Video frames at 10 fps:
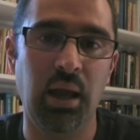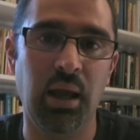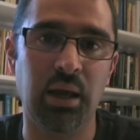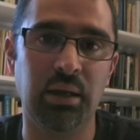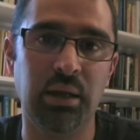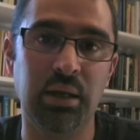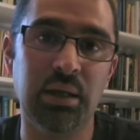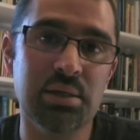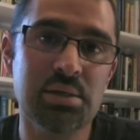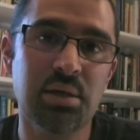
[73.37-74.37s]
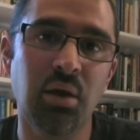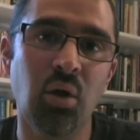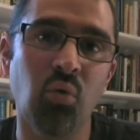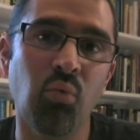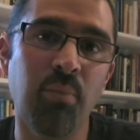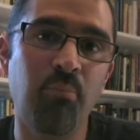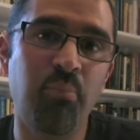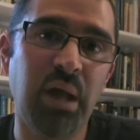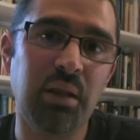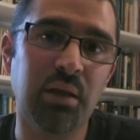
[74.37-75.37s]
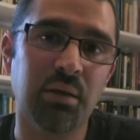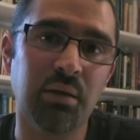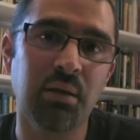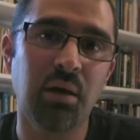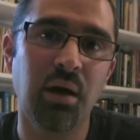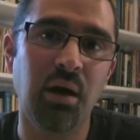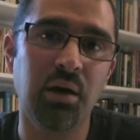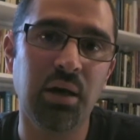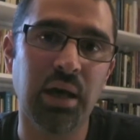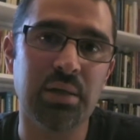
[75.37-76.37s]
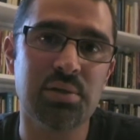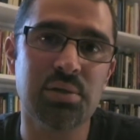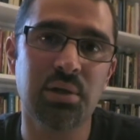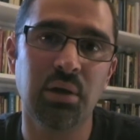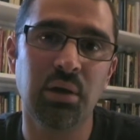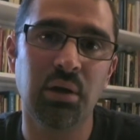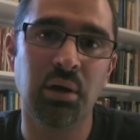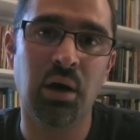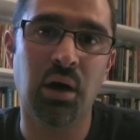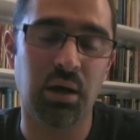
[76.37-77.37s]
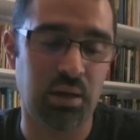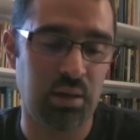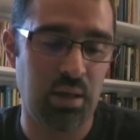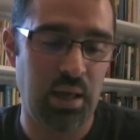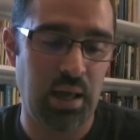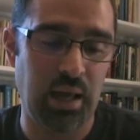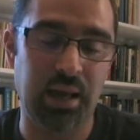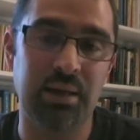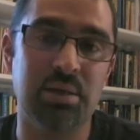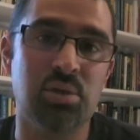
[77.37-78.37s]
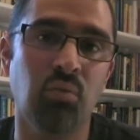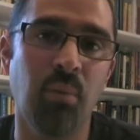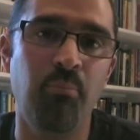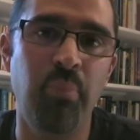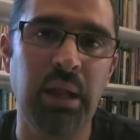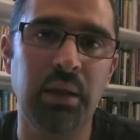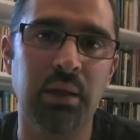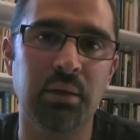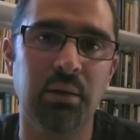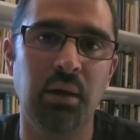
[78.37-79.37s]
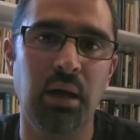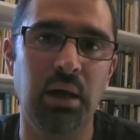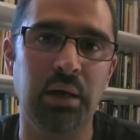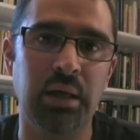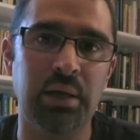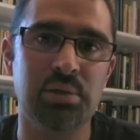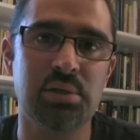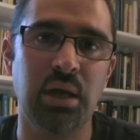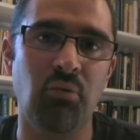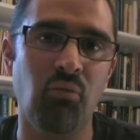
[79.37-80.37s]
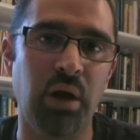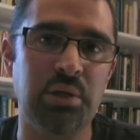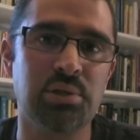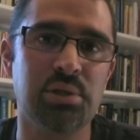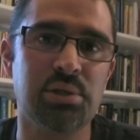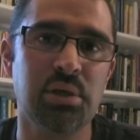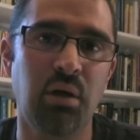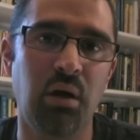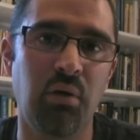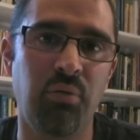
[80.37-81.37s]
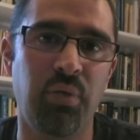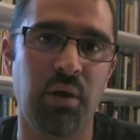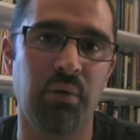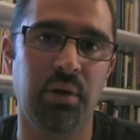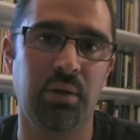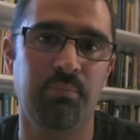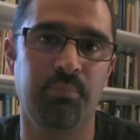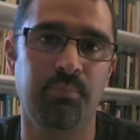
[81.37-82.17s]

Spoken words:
and it is rebellion against God, and it is a rebellion against a righteous authority,